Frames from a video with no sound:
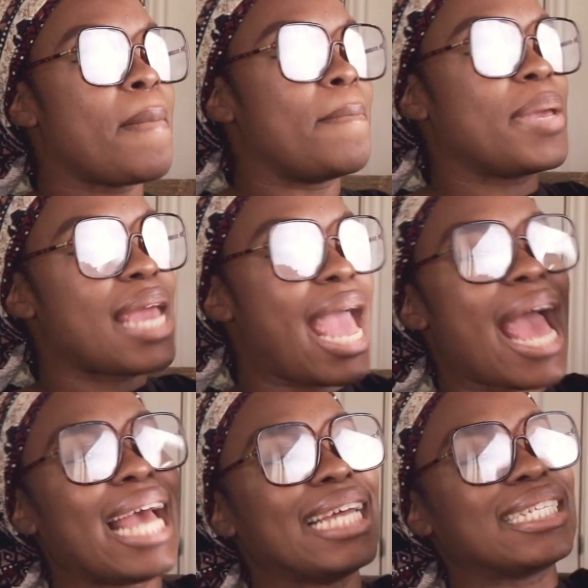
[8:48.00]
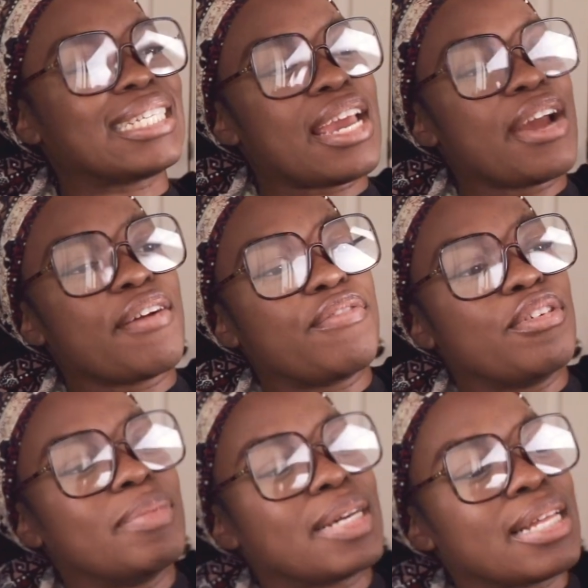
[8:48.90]
be as
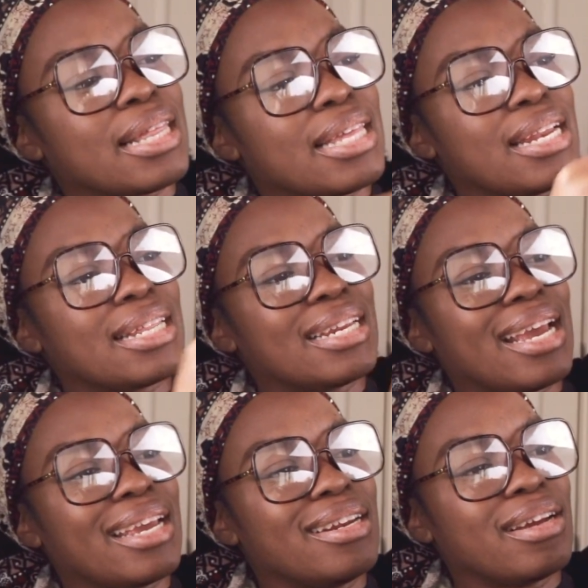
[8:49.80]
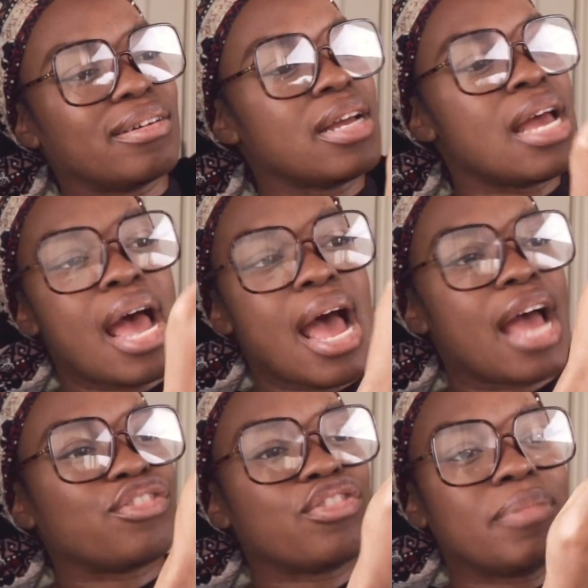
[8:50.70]
careful because at the end of the day, you know,
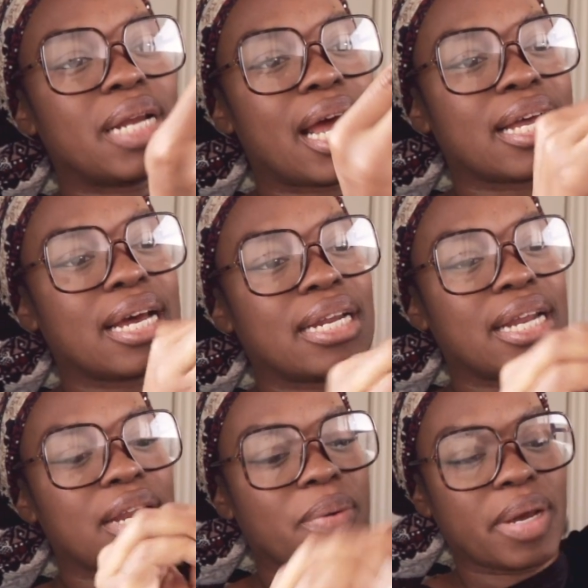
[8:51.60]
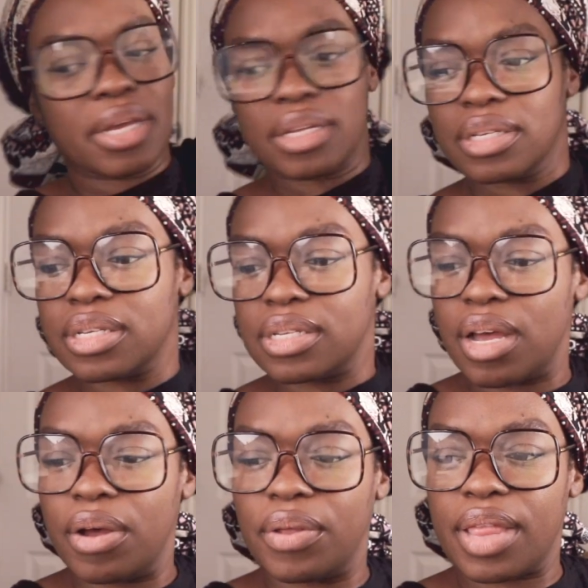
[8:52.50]
I trim it, I cut it anyway.
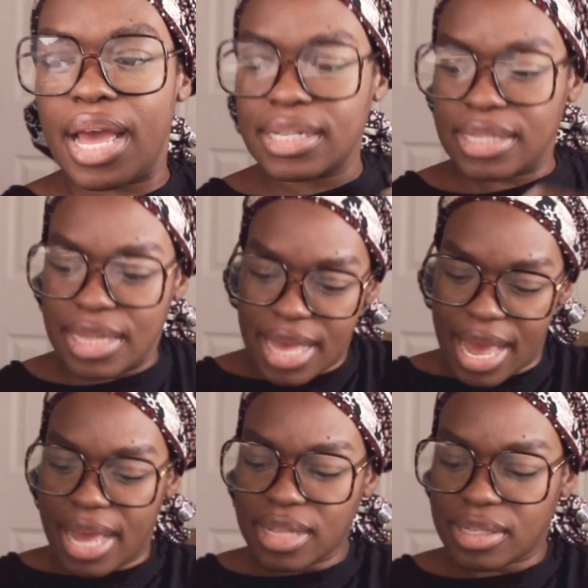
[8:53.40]
So that's that.